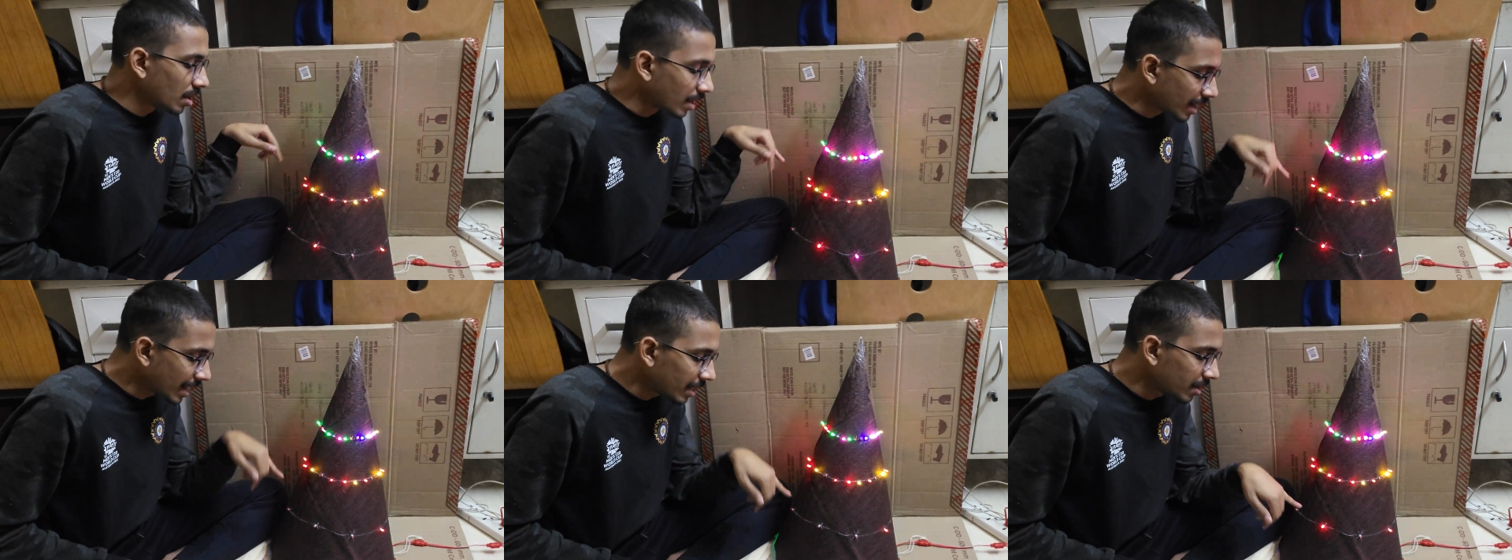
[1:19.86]

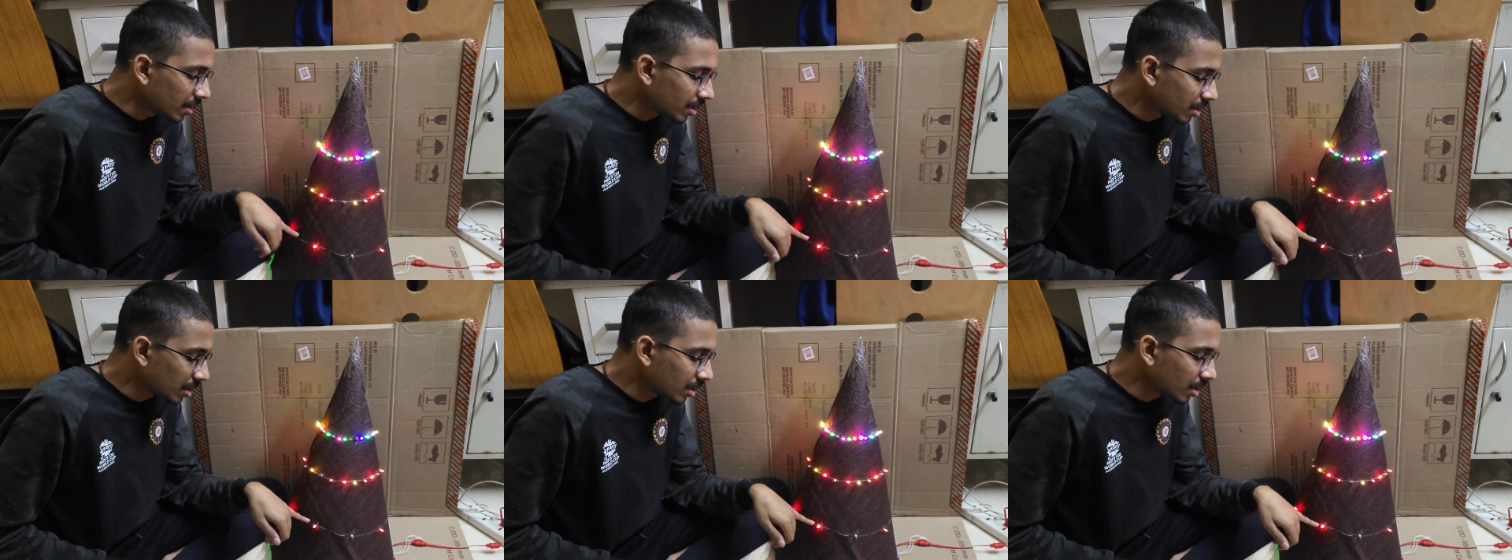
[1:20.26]
Red
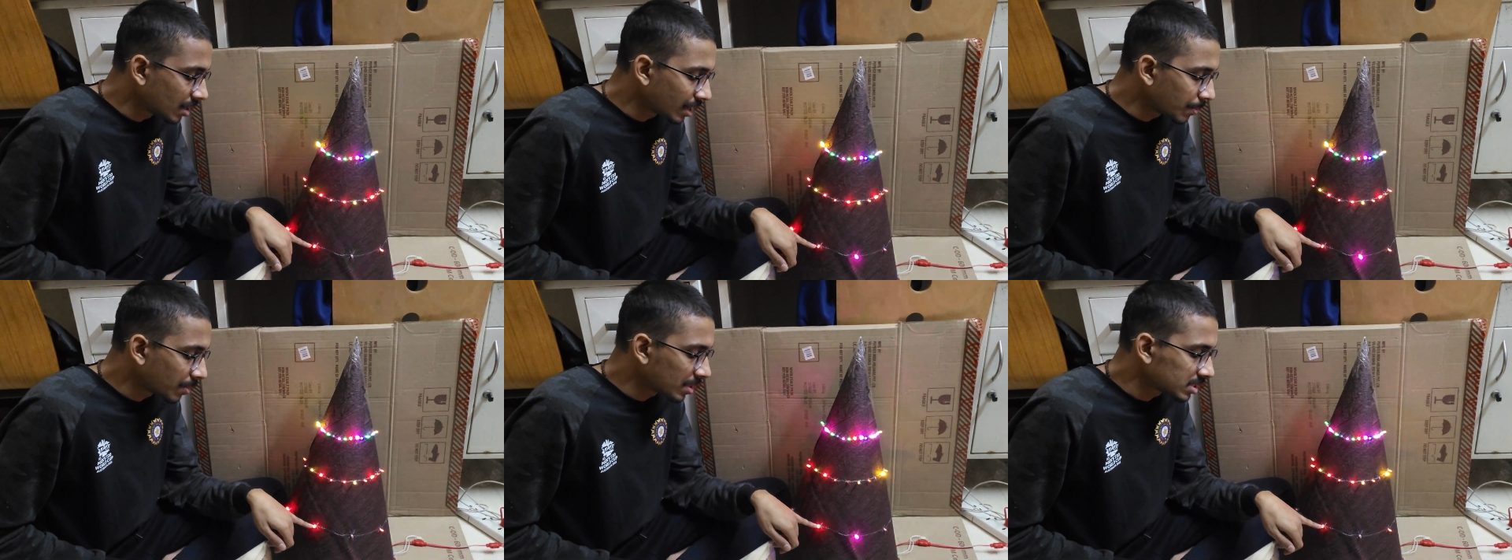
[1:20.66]

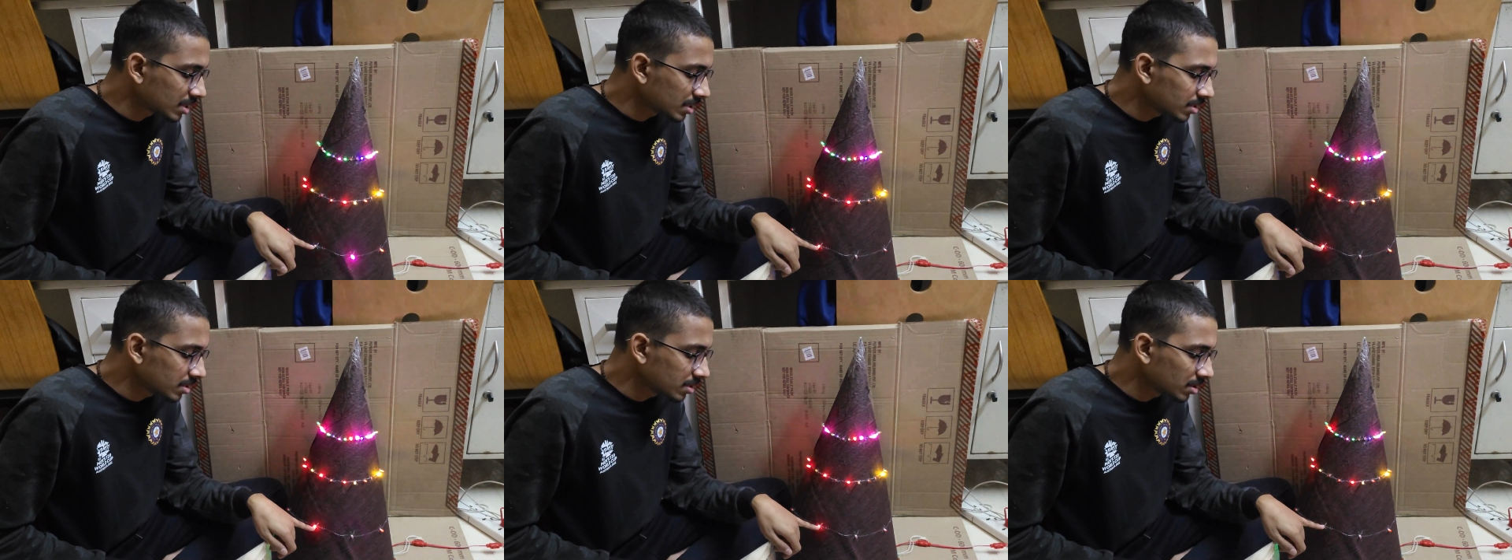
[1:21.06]

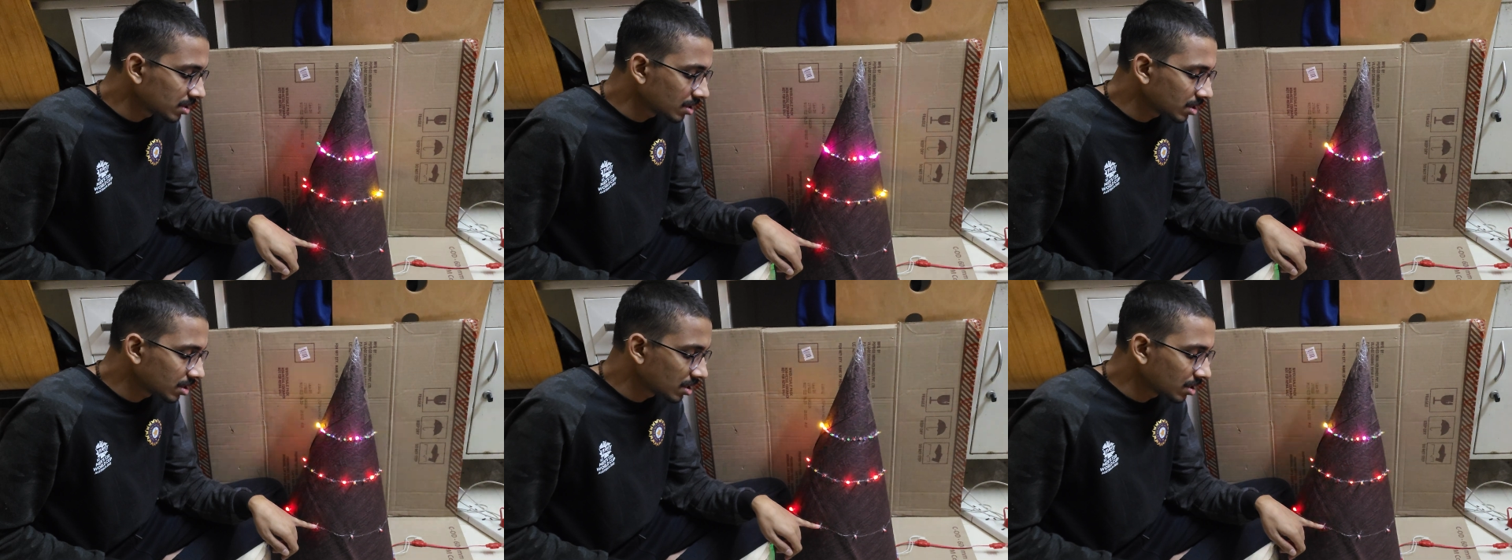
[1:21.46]
represents
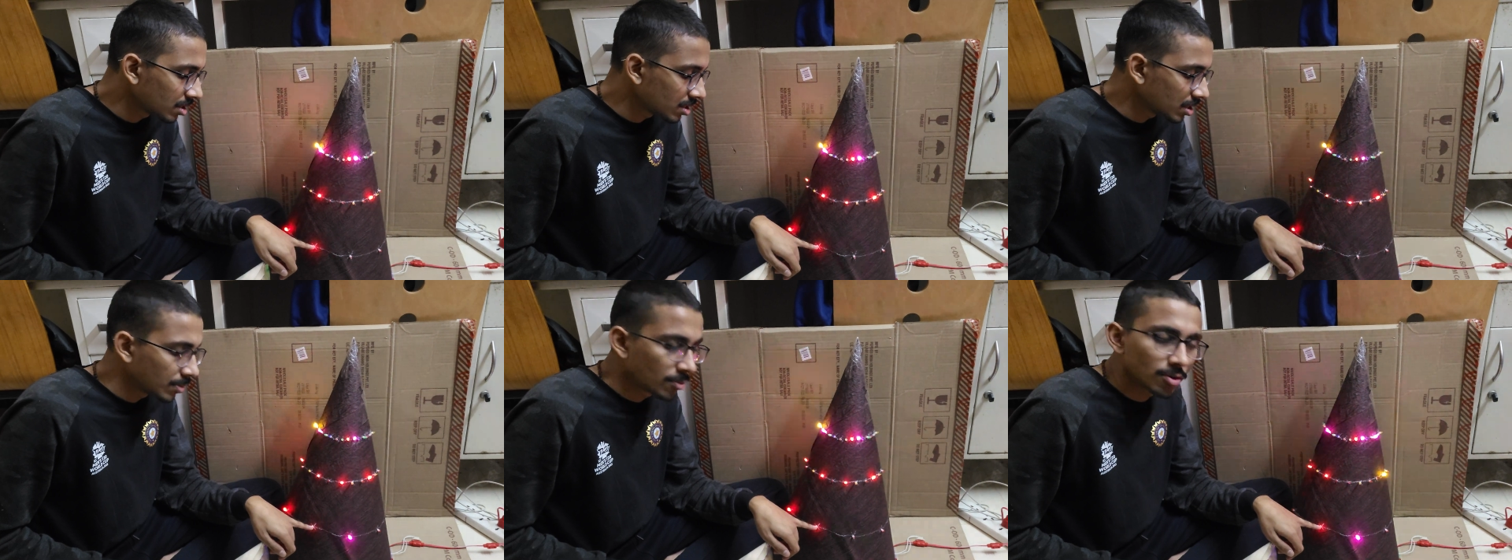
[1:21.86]

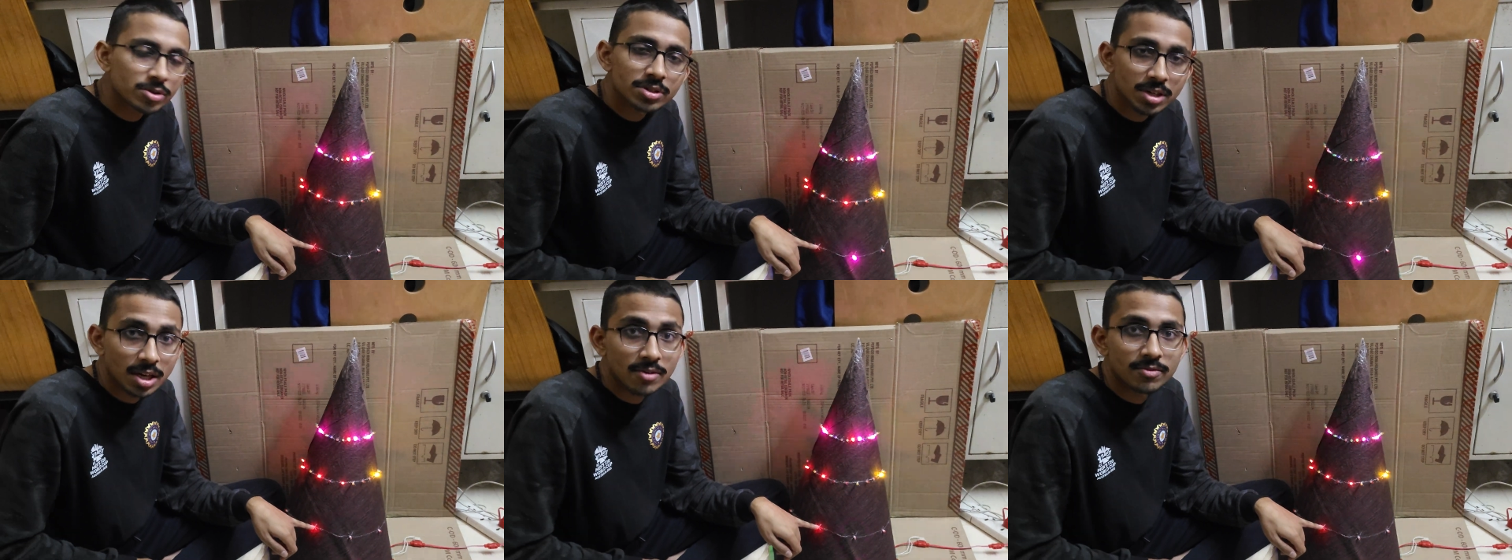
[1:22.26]
the
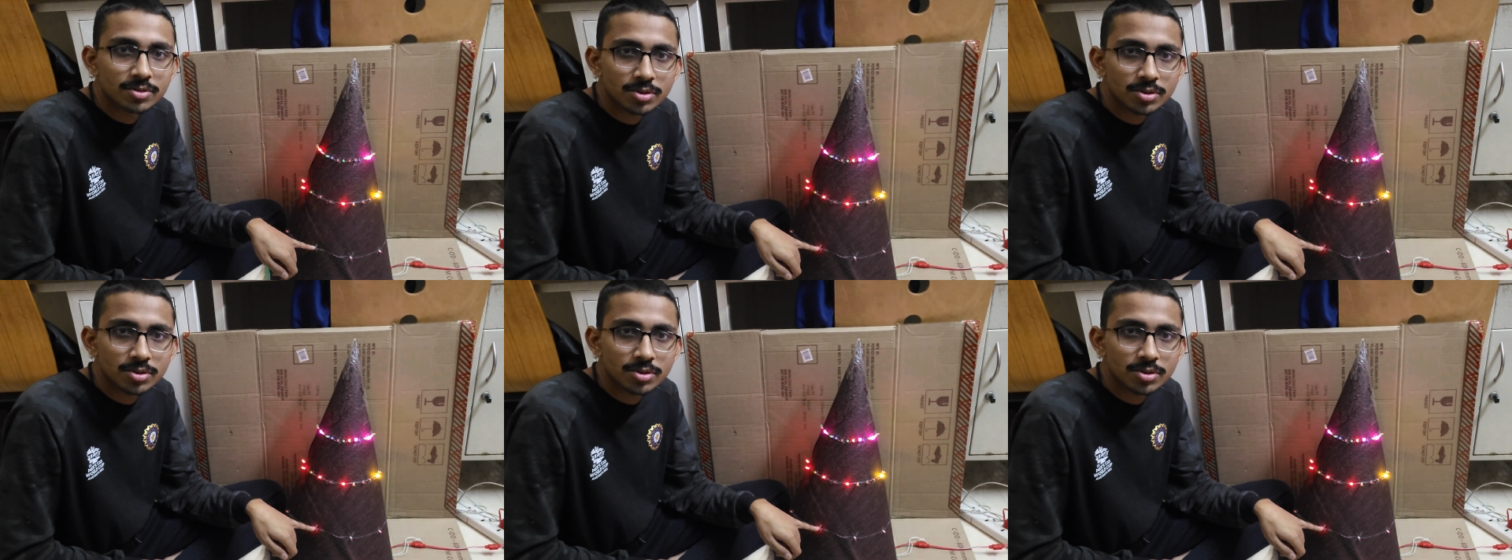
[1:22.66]
most love.